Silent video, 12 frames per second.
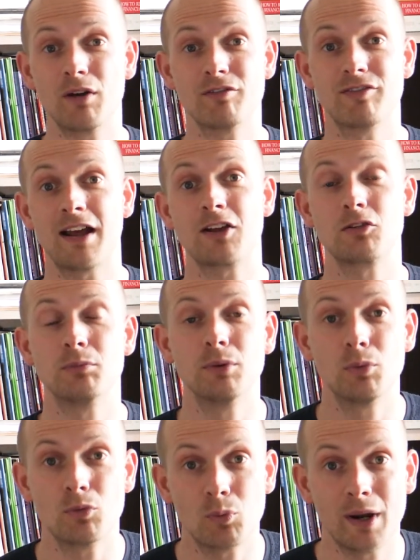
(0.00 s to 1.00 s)
flexible
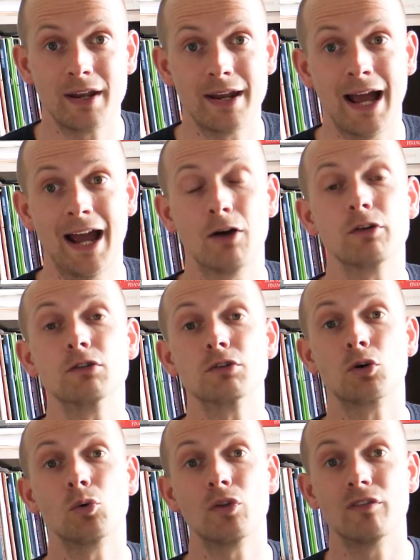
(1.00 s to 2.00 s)
with when and how you
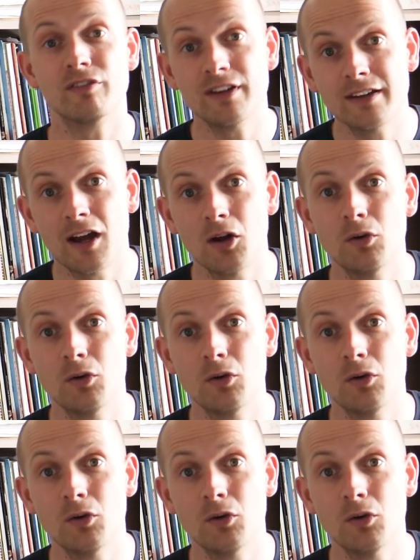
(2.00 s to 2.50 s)
record the video.